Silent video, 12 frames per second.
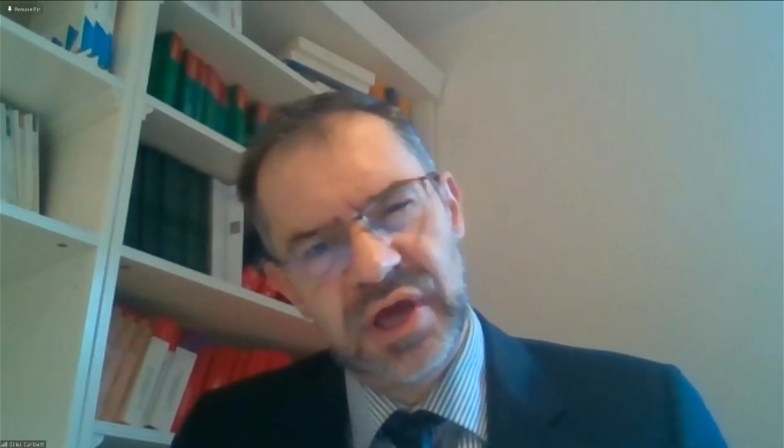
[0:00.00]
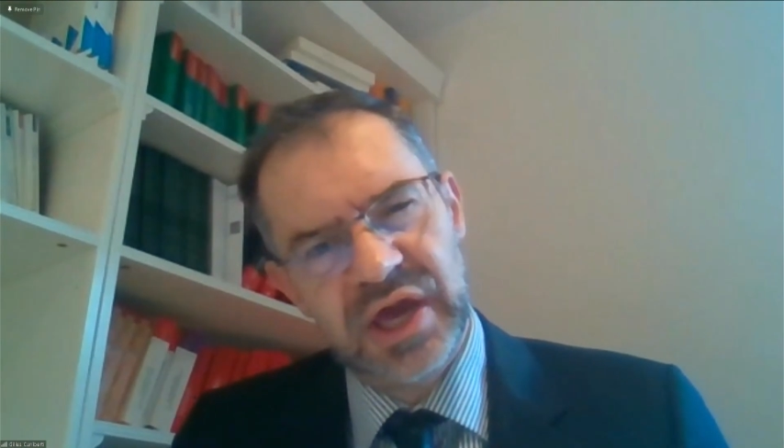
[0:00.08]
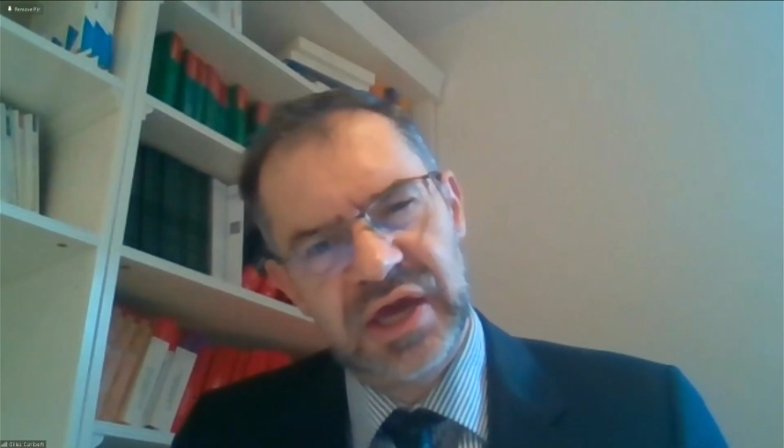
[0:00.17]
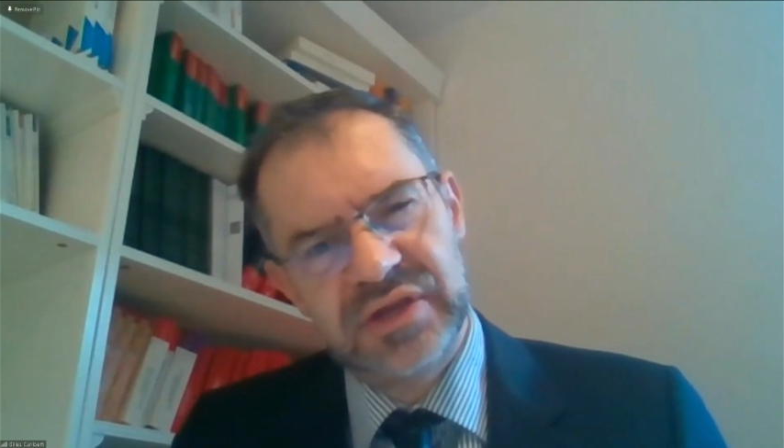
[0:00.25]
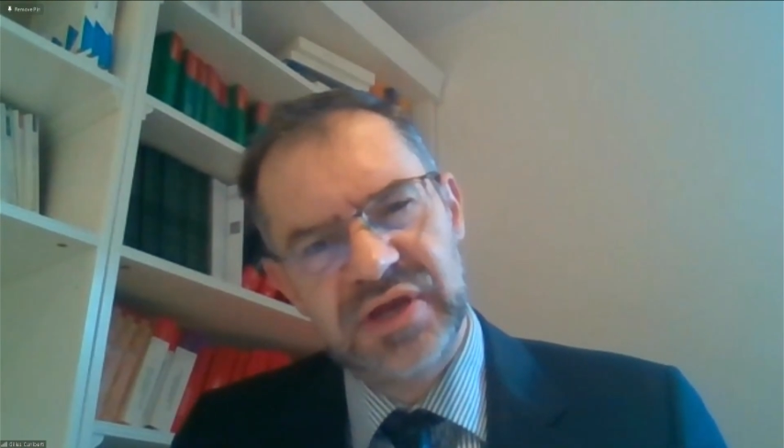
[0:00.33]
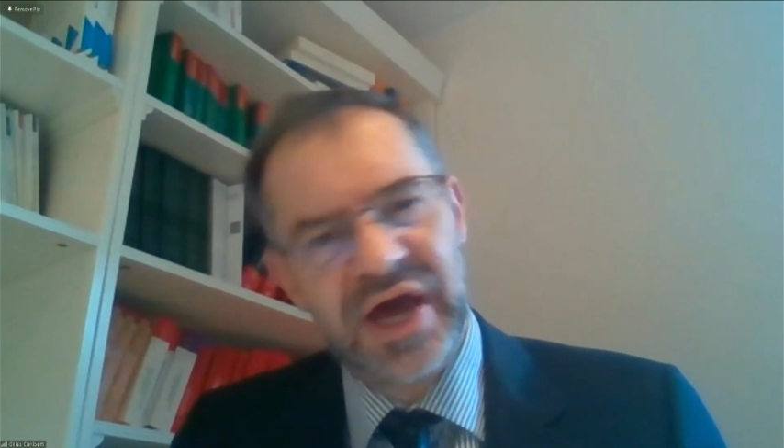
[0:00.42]

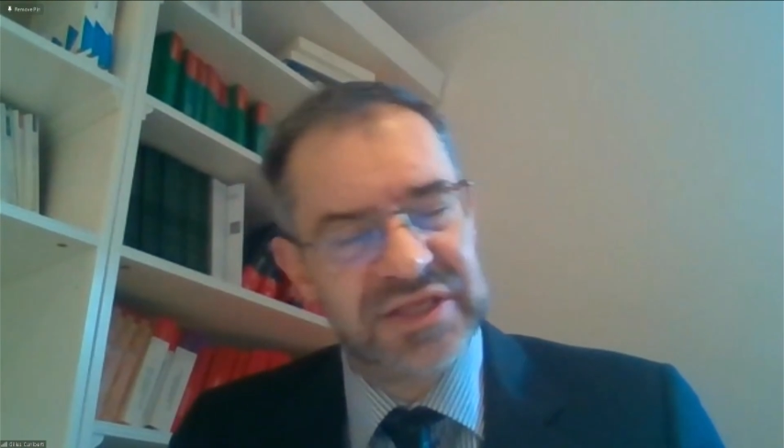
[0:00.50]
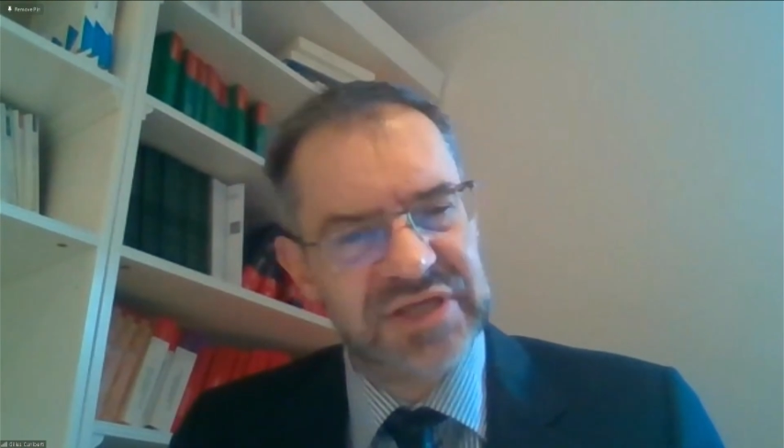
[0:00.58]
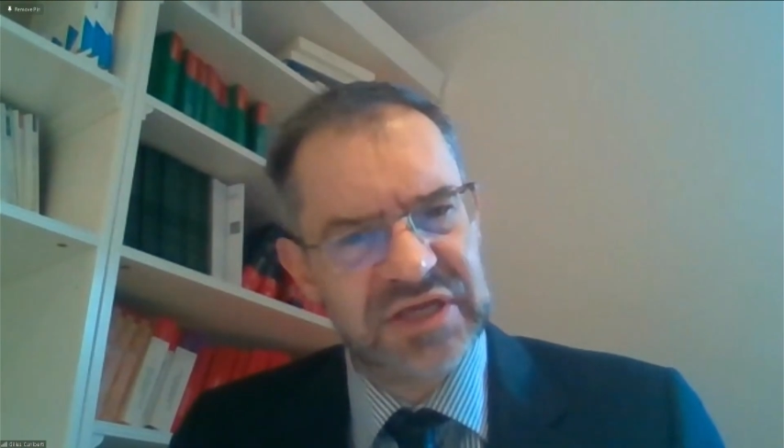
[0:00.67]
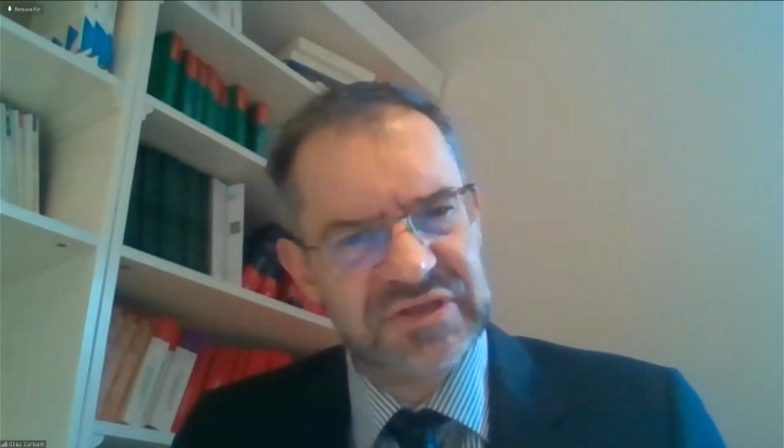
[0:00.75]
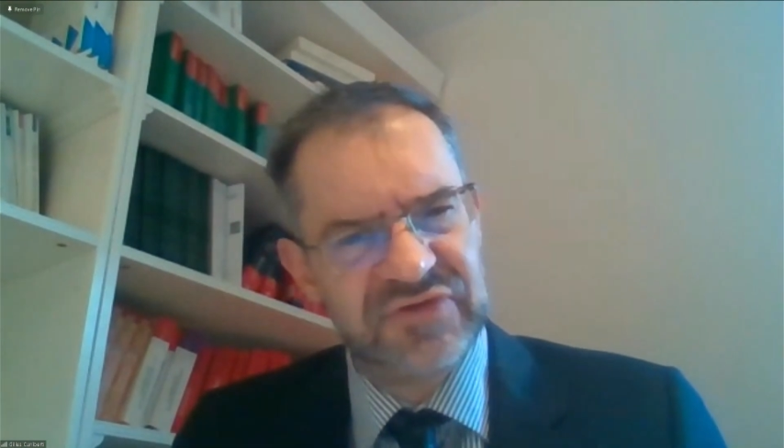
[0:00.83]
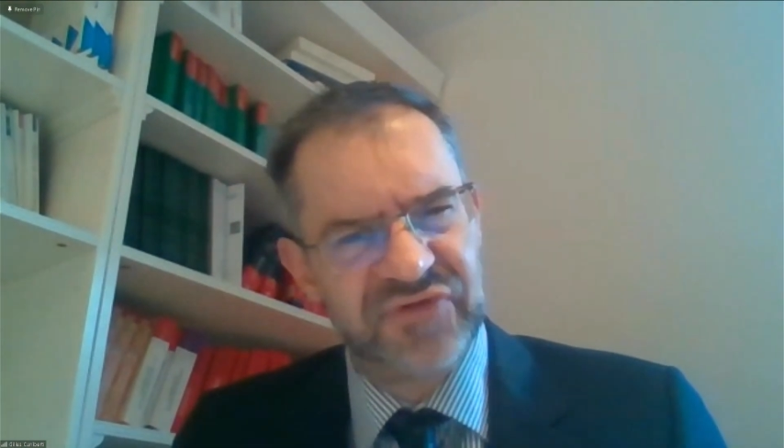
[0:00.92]
and
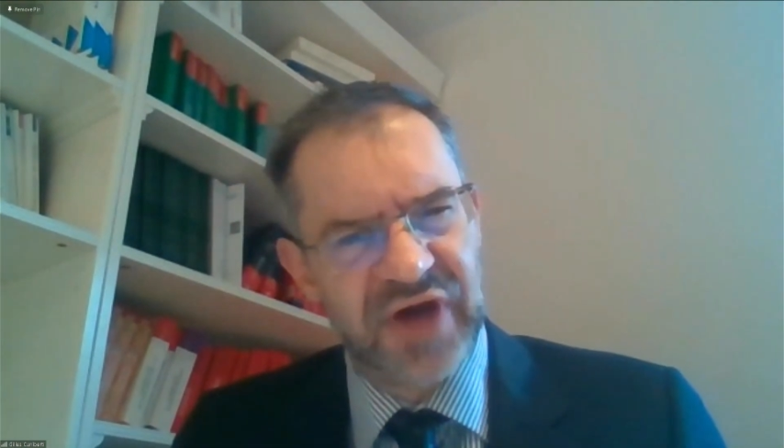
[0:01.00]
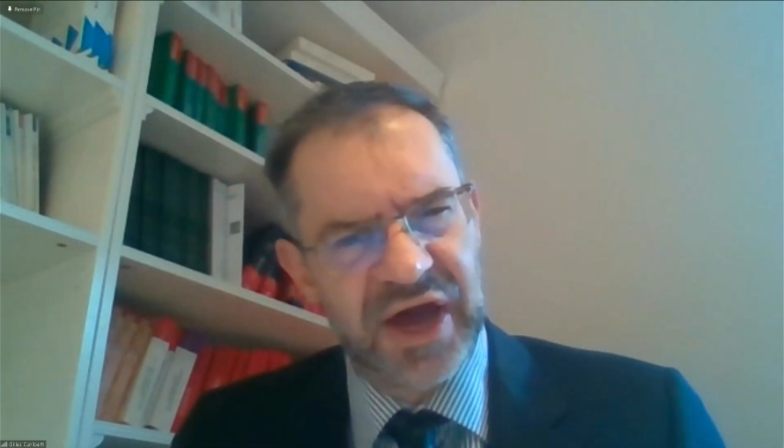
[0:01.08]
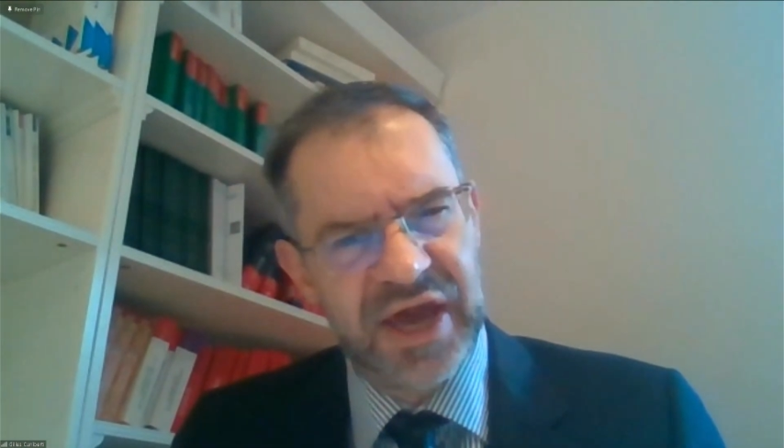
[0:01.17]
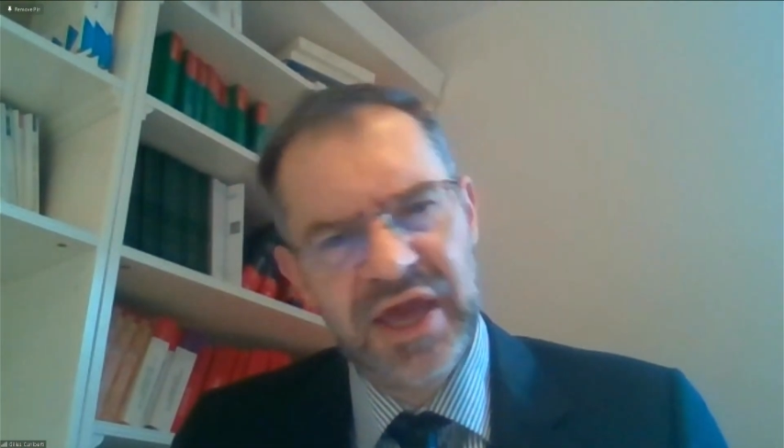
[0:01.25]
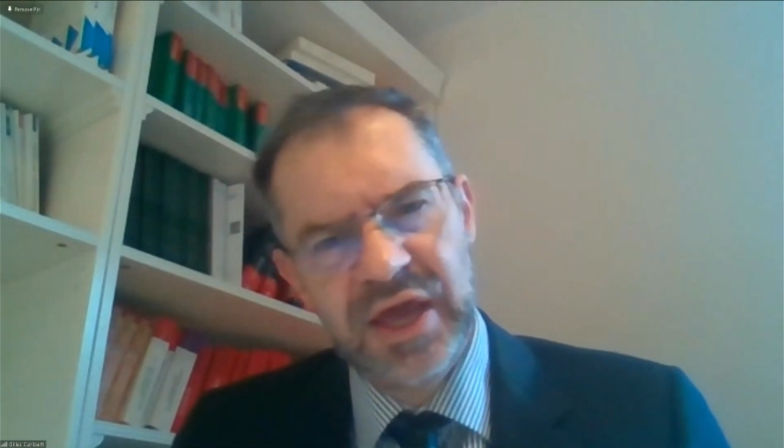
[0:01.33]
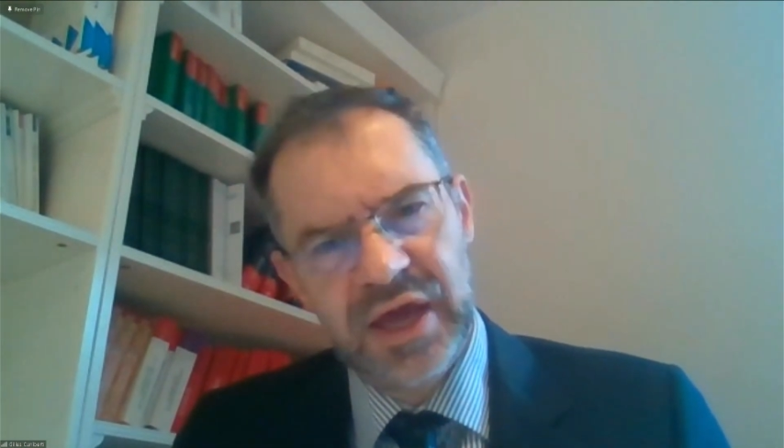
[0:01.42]
identify